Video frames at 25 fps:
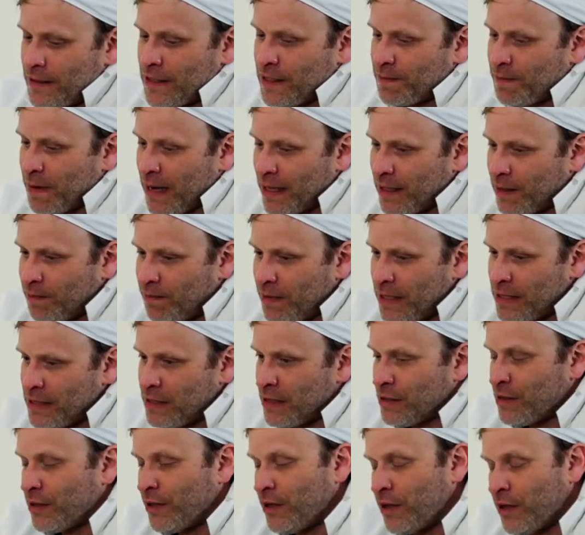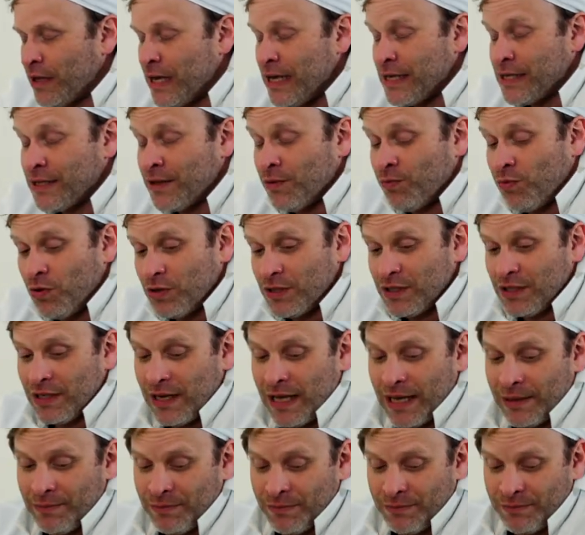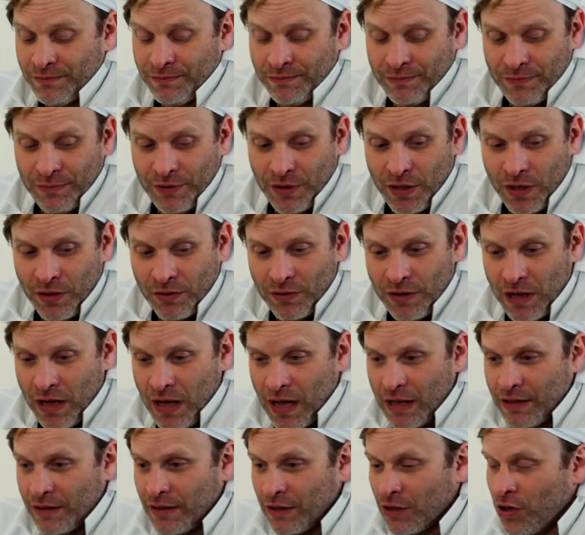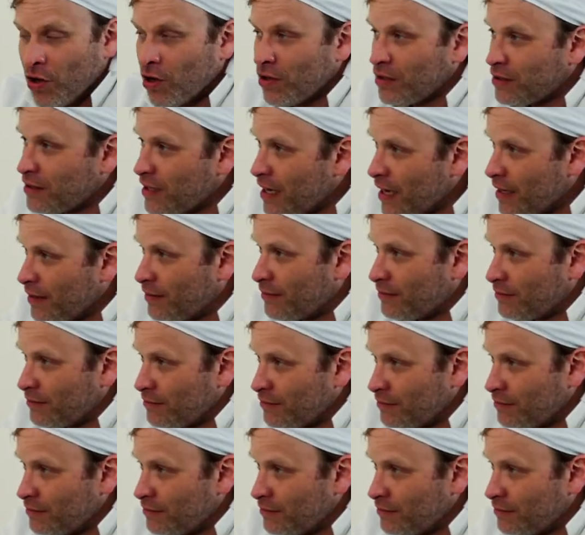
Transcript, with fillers: expand the business. You know, it's the what's the name? You know, the, the content.